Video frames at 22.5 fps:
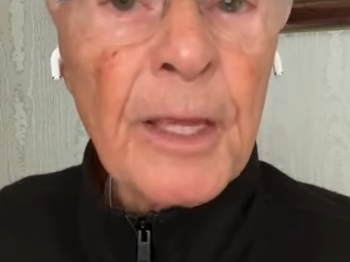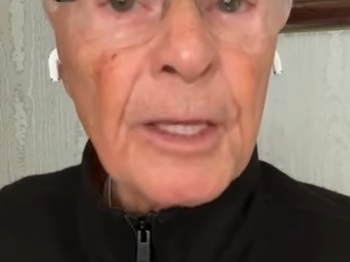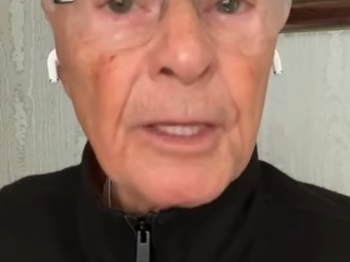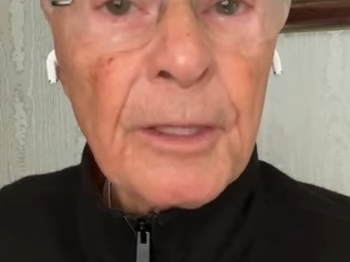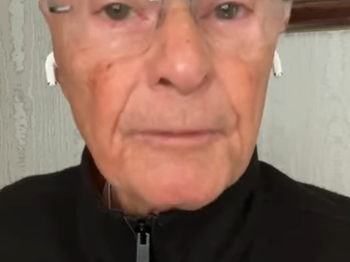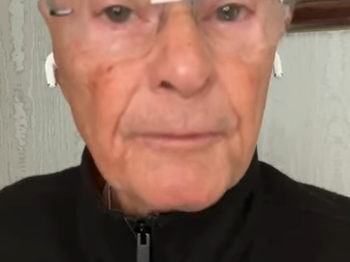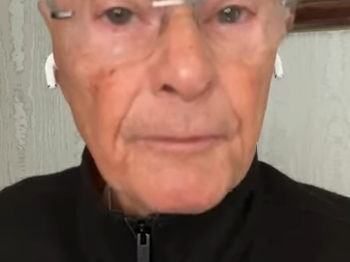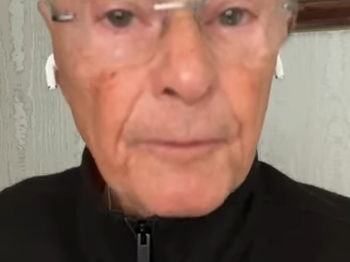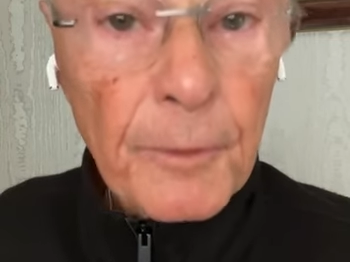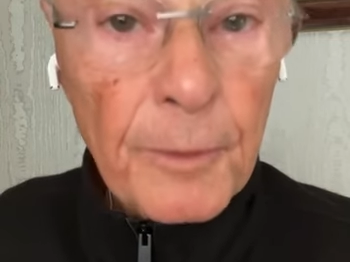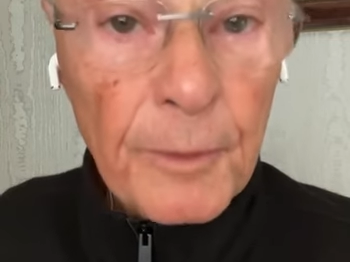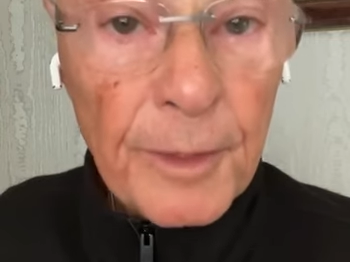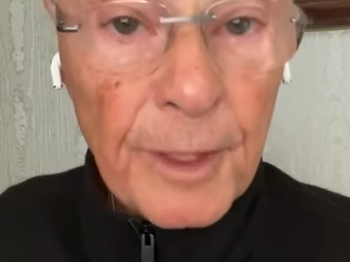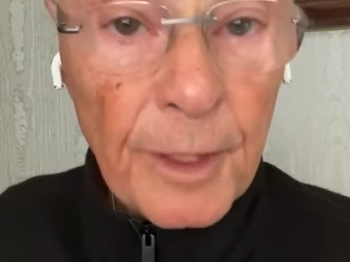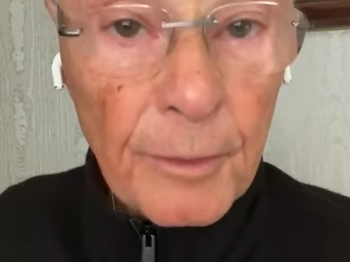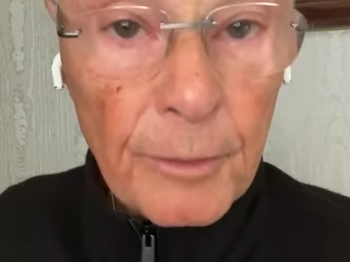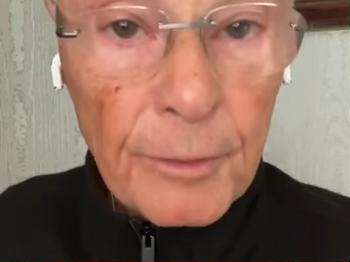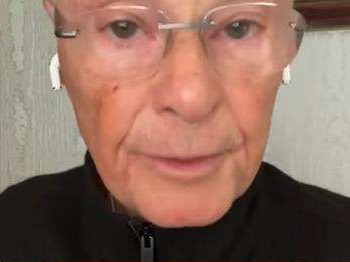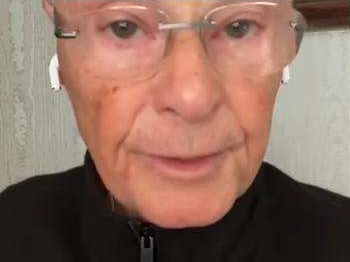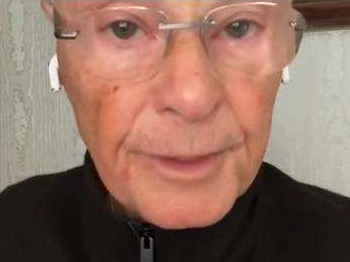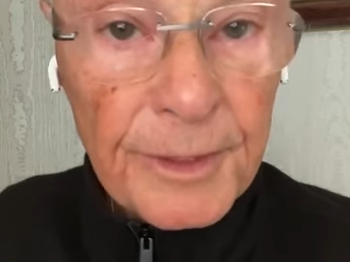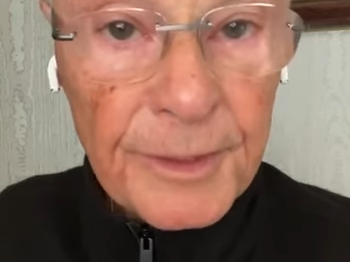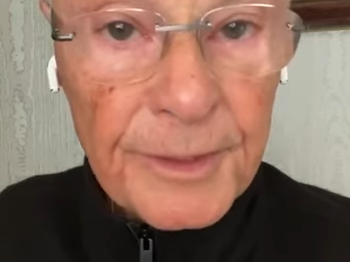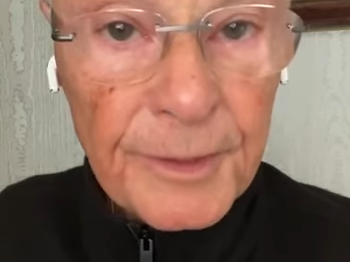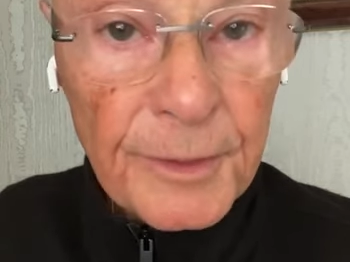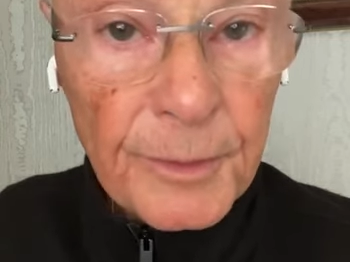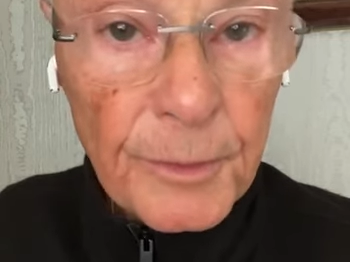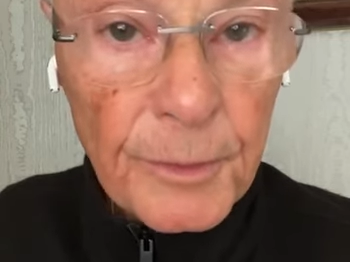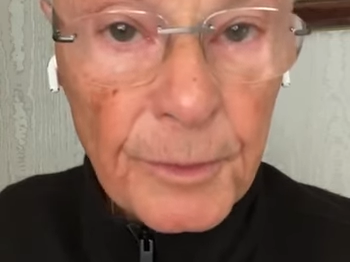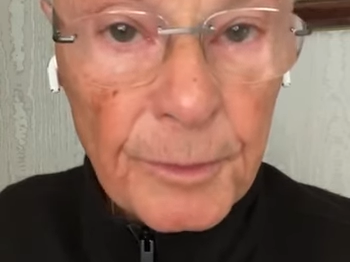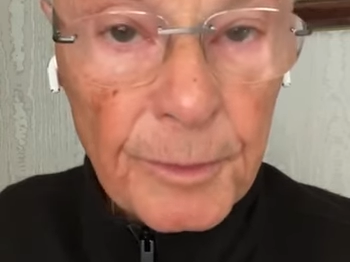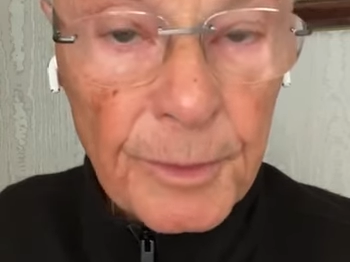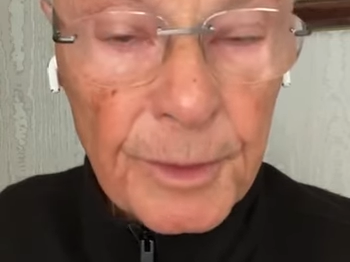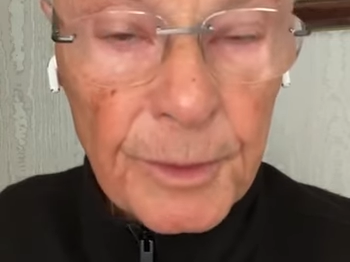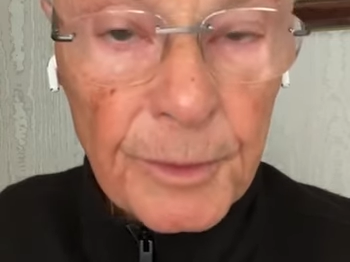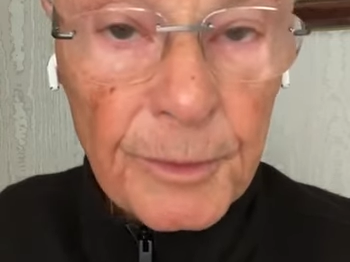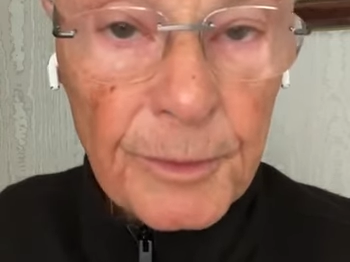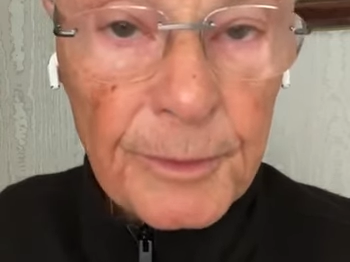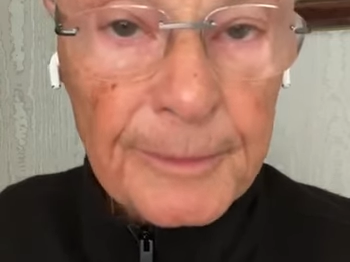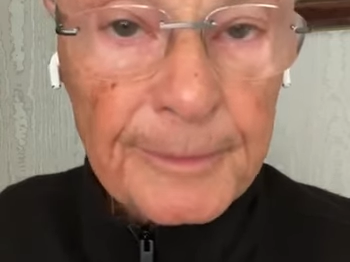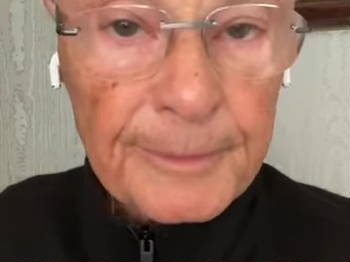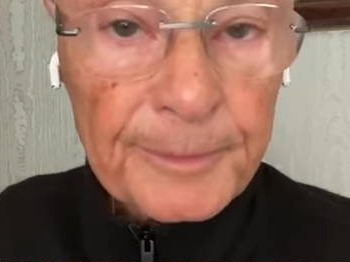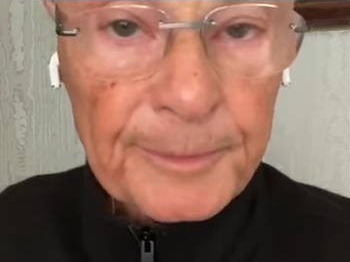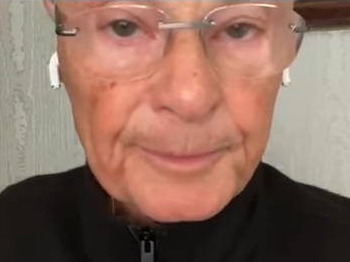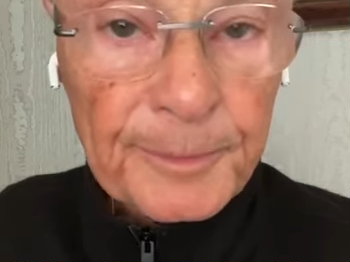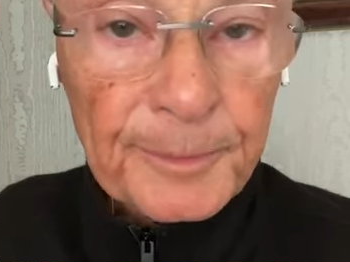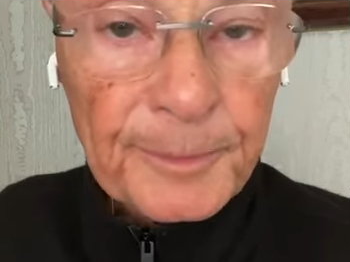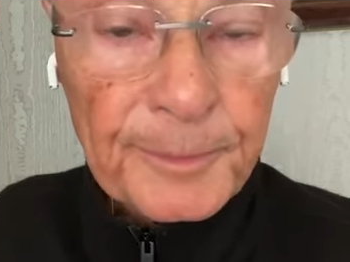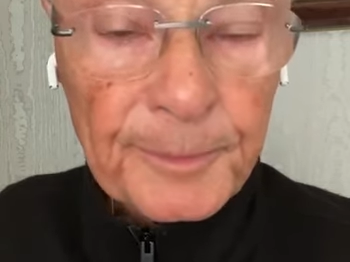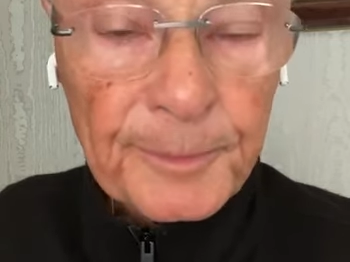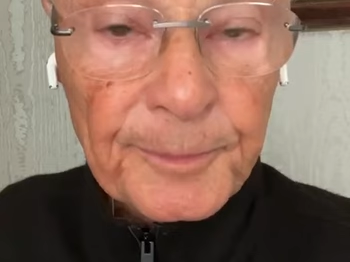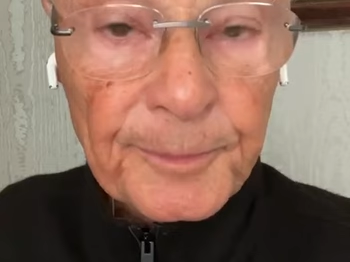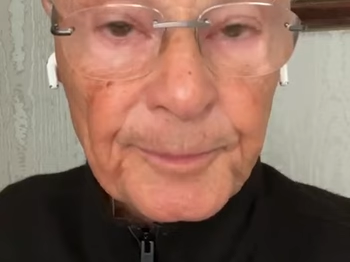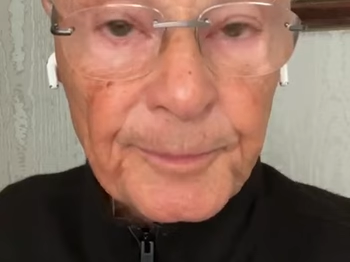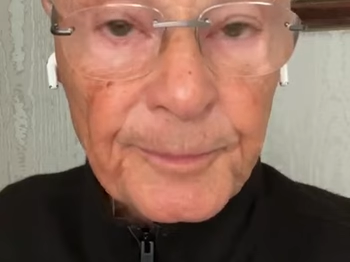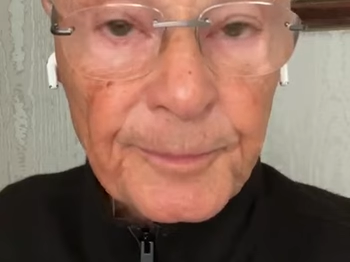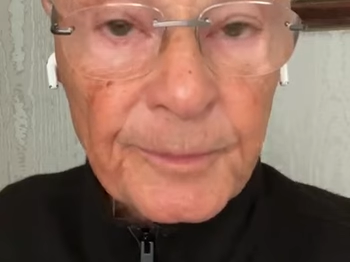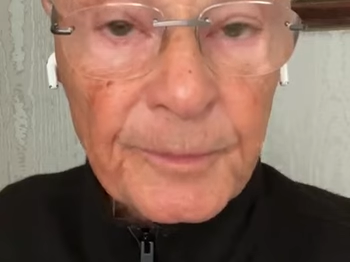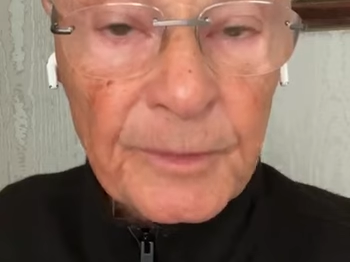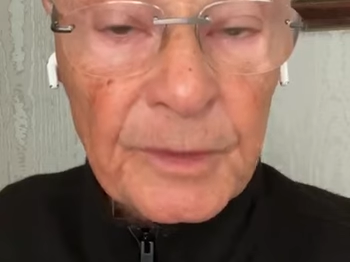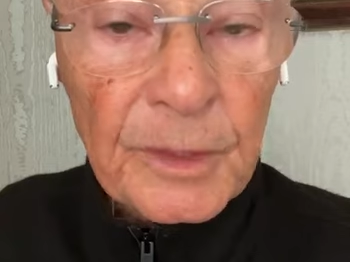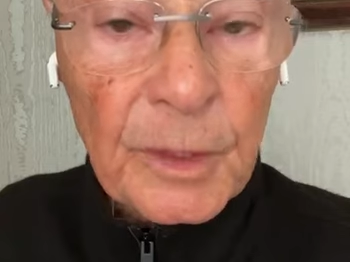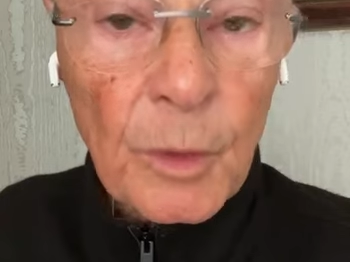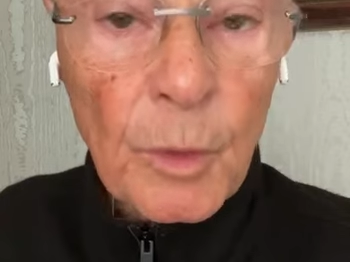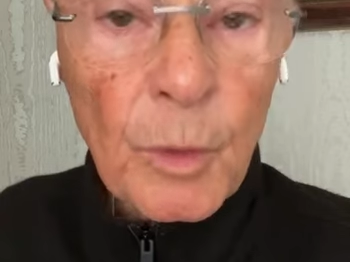for your life, which is what happened to me,